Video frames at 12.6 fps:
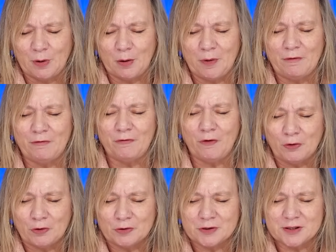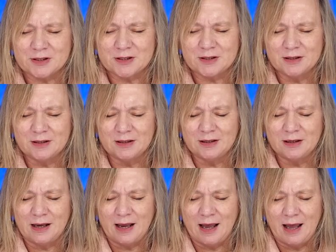where we focus
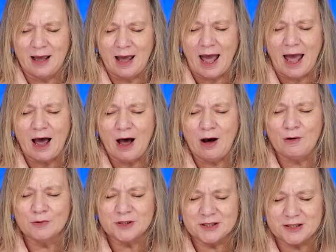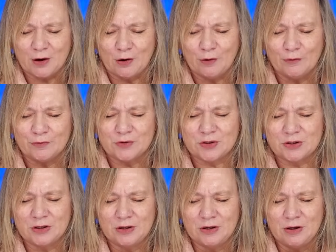
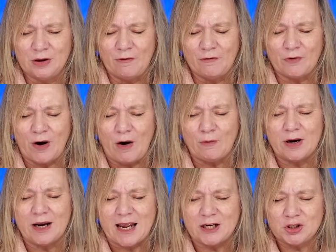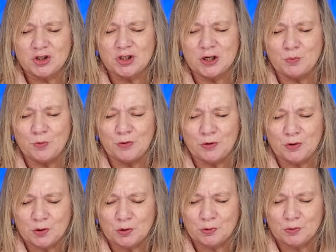ourselves for our relationship
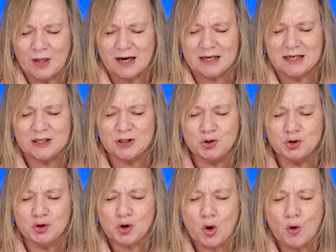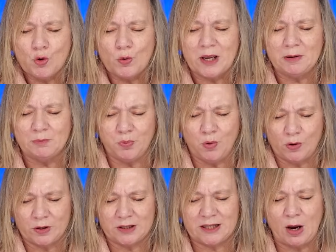with you, that it is so
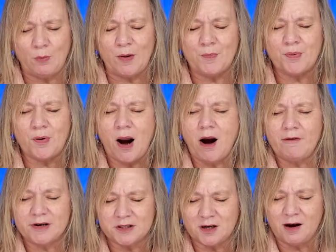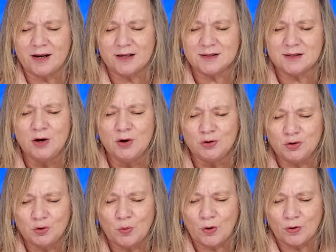important that we prioritize
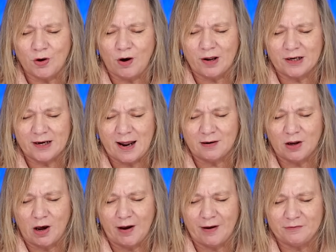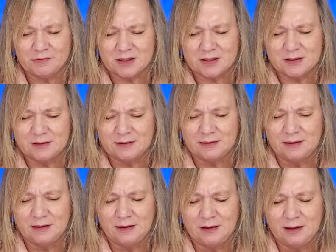you, O oh God, in our lives,
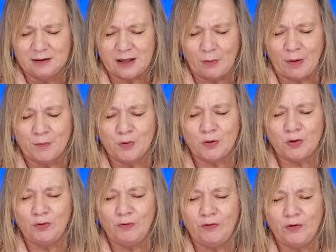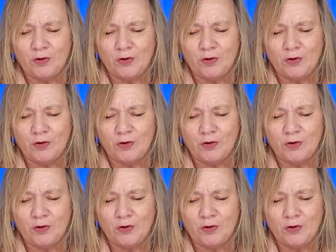that we put you